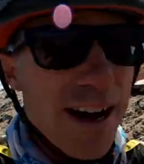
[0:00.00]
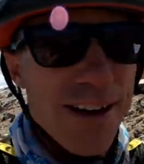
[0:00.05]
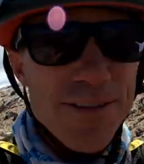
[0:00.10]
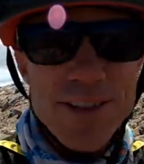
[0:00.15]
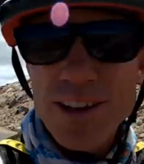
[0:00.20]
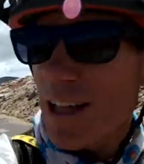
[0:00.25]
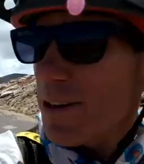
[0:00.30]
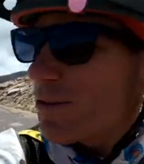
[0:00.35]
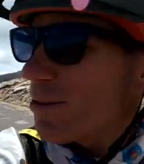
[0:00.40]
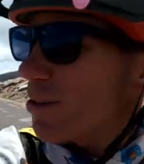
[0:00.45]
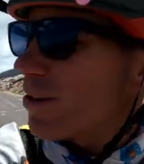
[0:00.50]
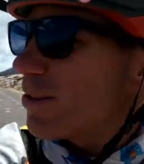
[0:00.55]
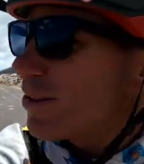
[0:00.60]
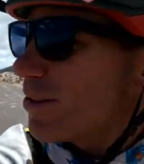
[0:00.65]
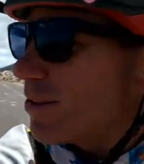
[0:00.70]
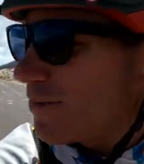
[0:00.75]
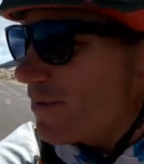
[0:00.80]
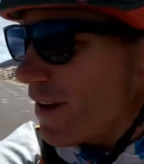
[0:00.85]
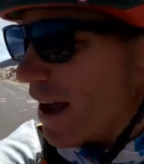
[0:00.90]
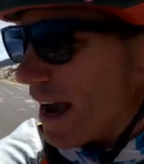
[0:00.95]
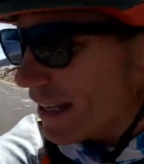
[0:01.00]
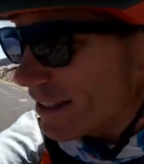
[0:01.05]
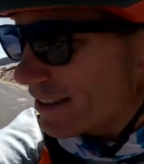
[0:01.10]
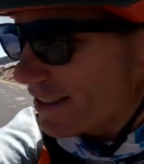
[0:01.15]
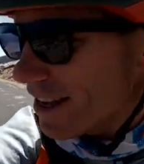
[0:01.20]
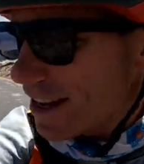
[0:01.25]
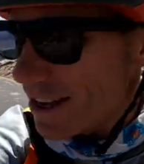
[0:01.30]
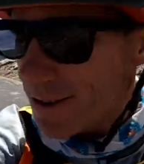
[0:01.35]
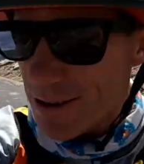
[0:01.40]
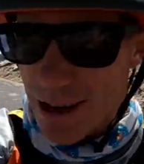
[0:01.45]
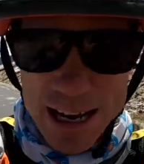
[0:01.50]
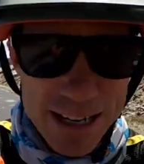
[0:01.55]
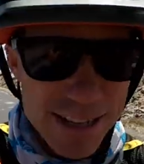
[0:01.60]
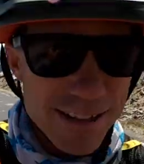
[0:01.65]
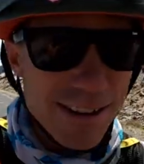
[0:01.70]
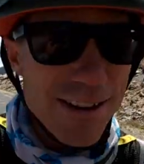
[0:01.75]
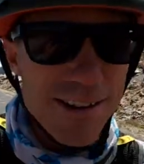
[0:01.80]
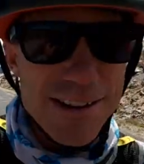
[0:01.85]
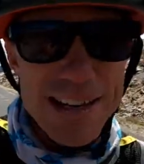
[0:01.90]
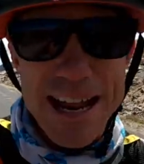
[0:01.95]
I feel like we're going too fast, Dana. We gotta
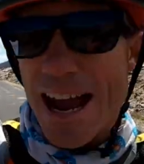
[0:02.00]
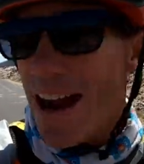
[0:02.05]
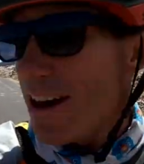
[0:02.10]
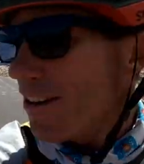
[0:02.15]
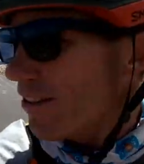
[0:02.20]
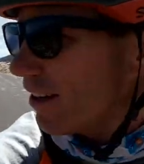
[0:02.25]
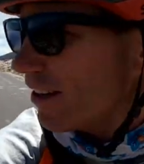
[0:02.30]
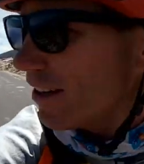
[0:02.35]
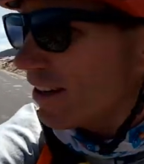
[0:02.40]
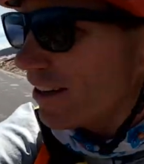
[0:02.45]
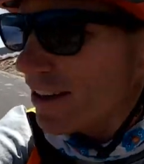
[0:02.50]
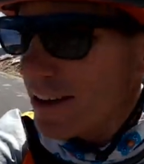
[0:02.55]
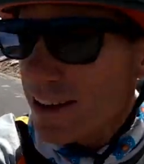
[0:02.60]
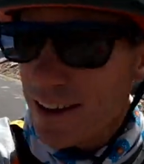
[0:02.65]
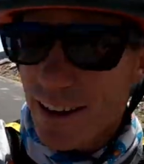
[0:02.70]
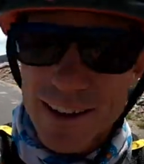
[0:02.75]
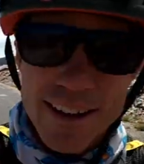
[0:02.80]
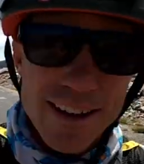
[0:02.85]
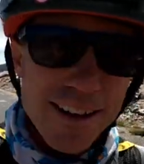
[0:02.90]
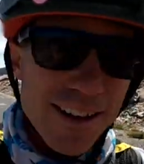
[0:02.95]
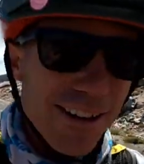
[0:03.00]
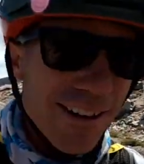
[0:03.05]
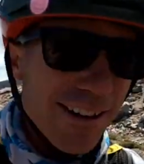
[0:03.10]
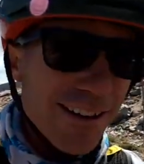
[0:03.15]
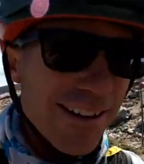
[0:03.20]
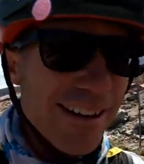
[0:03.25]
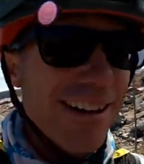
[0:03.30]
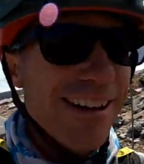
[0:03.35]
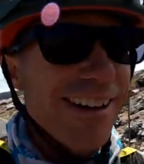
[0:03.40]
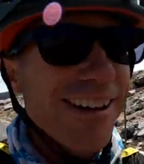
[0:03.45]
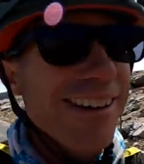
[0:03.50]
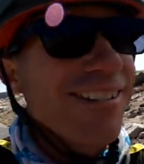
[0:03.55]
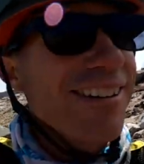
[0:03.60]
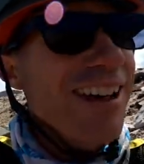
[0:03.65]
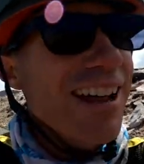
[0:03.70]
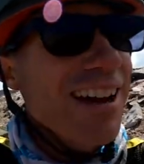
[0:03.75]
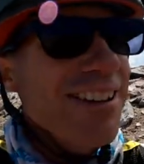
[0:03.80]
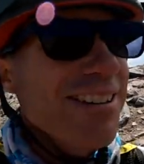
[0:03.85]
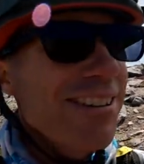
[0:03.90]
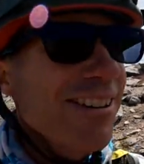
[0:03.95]
slow it down. I know. We
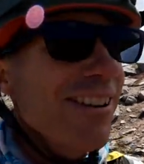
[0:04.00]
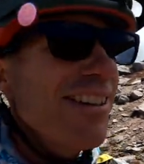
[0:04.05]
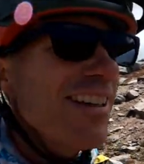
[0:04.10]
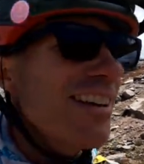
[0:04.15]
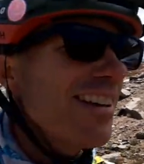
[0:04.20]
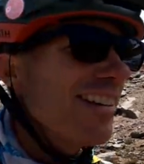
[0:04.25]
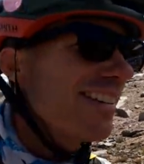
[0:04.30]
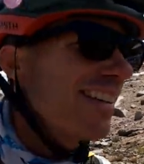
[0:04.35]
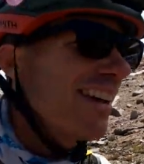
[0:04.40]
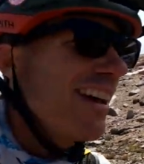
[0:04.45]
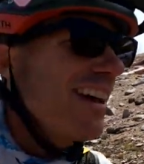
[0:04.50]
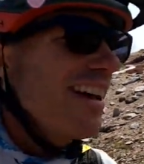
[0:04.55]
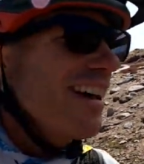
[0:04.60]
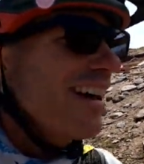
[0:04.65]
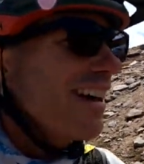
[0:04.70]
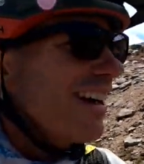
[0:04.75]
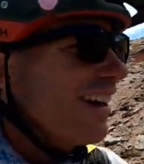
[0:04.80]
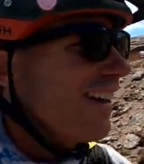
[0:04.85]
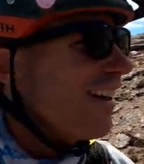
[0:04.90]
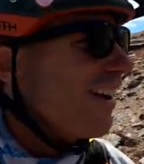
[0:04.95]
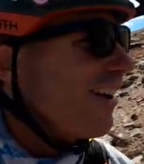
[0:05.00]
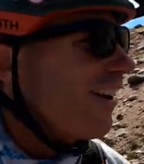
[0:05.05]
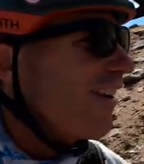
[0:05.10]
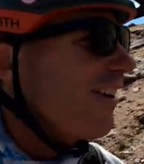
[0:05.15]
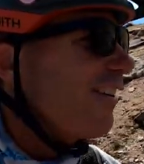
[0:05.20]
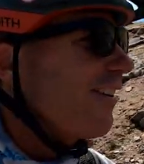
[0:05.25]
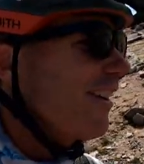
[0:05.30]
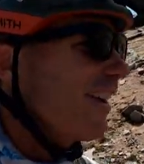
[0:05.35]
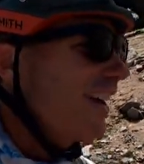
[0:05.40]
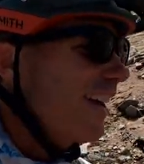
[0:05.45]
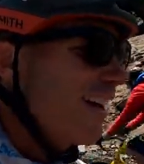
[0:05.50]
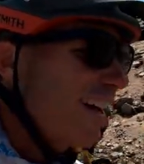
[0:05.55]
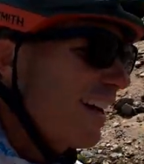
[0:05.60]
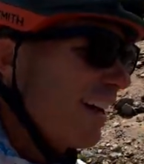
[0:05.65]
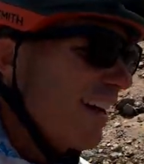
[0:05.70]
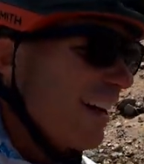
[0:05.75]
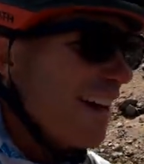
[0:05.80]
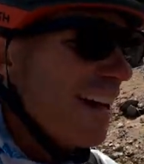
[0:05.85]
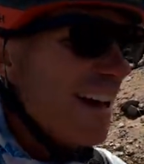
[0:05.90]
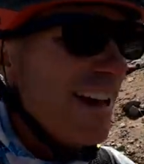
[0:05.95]
gotta enjoy this. Hello.
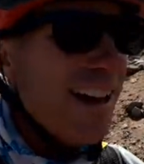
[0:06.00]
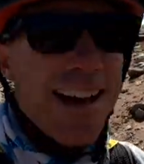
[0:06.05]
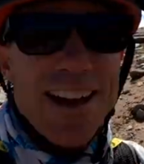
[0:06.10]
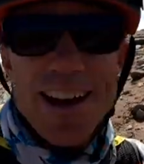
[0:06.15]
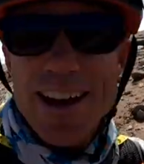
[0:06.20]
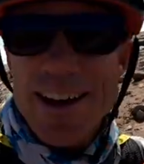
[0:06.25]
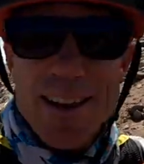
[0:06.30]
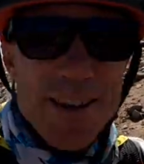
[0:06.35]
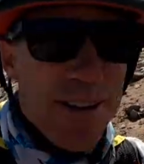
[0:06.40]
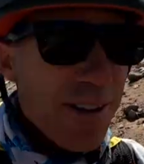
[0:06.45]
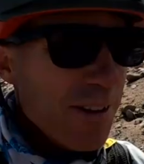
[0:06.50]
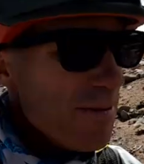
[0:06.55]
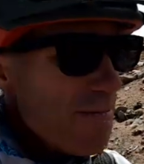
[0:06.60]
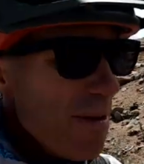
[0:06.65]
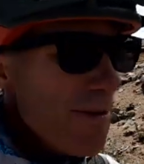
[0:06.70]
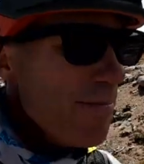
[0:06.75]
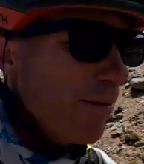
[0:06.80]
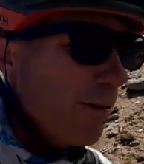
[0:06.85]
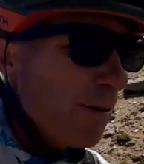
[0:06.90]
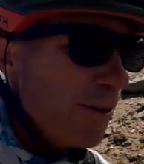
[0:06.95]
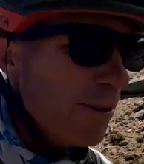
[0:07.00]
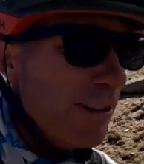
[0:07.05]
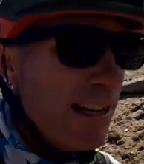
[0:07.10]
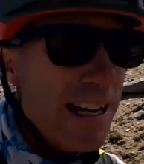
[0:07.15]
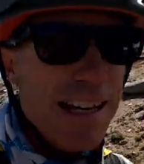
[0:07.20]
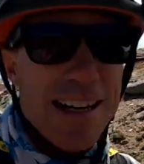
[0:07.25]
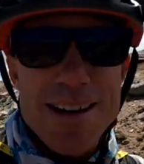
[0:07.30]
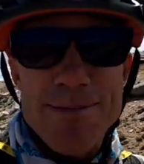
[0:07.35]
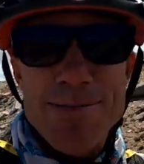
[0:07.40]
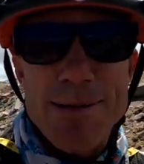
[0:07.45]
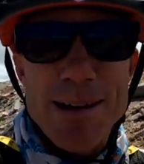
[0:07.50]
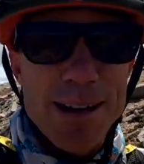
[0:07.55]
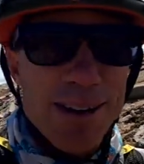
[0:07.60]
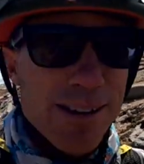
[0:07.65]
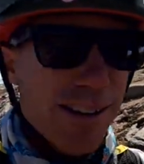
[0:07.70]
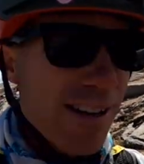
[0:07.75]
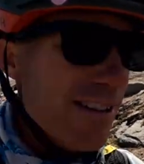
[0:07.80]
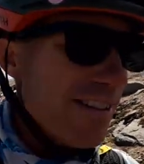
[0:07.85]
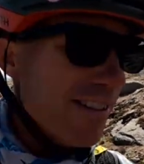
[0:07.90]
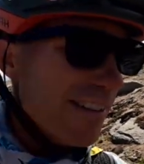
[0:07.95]
The only people we're seeing up here
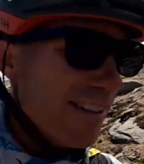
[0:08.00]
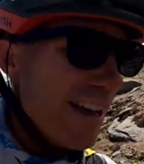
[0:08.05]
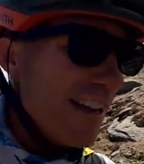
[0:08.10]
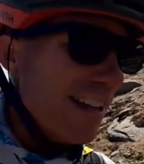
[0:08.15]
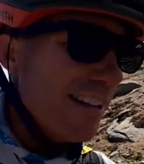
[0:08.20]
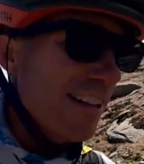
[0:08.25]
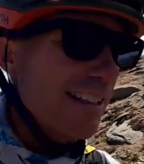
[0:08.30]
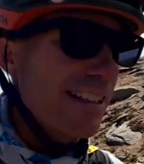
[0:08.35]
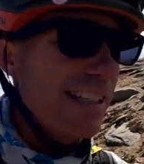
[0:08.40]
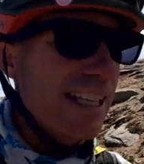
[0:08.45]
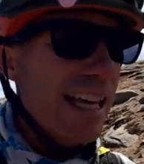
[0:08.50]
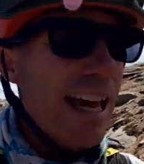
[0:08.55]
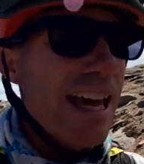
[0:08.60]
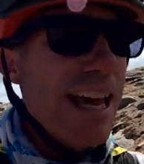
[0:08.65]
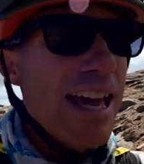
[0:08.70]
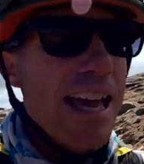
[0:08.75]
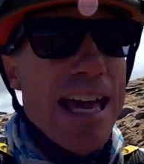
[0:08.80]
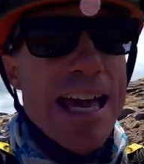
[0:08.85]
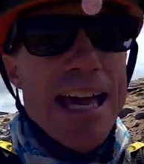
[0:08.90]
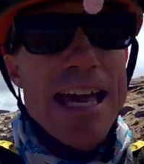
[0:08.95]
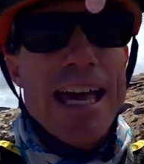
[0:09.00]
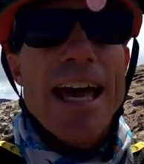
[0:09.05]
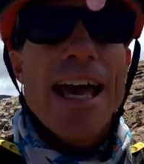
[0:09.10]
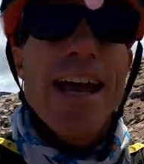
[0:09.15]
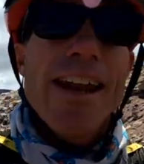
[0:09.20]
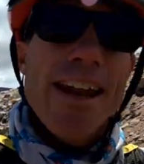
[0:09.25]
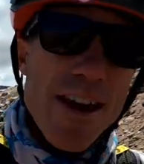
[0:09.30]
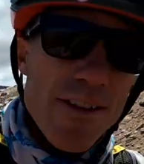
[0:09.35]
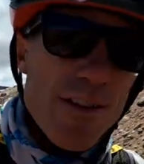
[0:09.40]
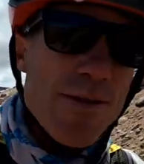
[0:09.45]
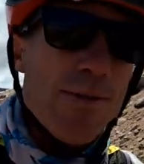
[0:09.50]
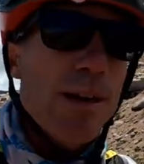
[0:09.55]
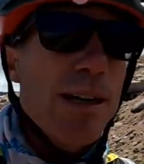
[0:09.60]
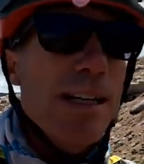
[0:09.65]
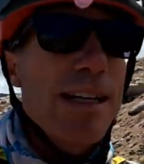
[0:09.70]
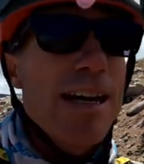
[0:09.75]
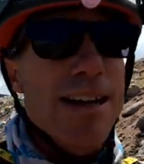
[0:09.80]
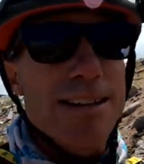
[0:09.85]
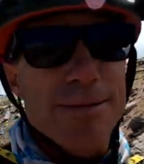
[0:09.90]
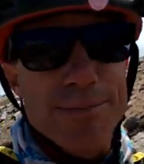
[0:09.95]
are other cyclists, and
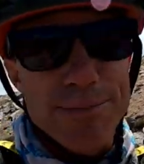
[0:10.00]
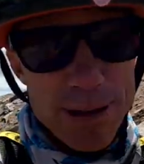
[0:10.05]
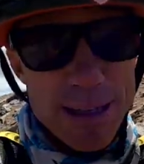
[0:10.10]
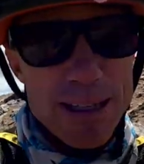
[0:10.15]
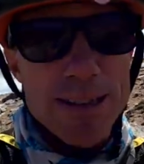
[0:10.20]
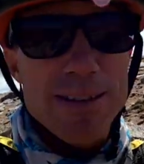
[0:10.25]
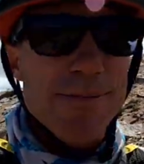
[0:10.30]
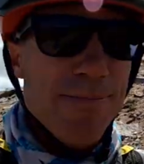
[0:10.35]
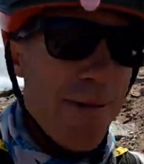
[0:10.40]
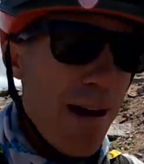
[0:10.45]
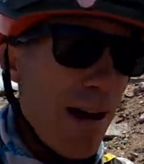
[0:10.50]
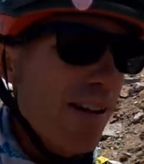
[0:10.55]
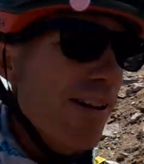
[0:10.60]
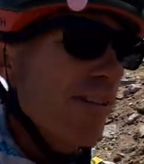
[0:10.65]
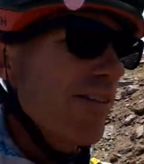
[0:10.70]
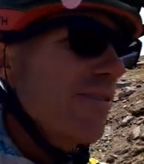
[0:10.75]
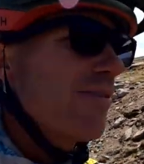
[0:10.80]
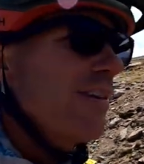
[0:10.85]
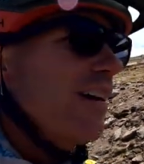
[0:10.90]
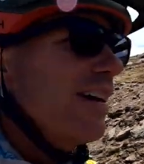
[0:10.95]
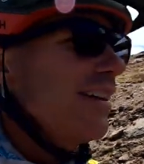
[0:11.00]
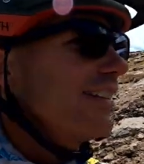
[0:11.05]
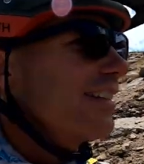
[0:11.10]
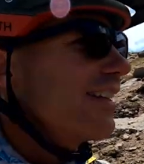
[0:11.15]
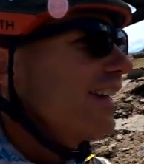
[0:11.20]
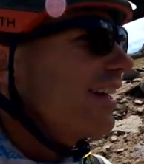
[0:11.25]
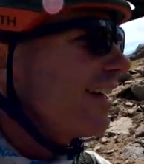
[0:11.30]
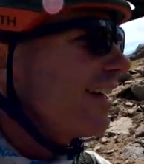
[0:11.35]
everybody has a big smile on their face.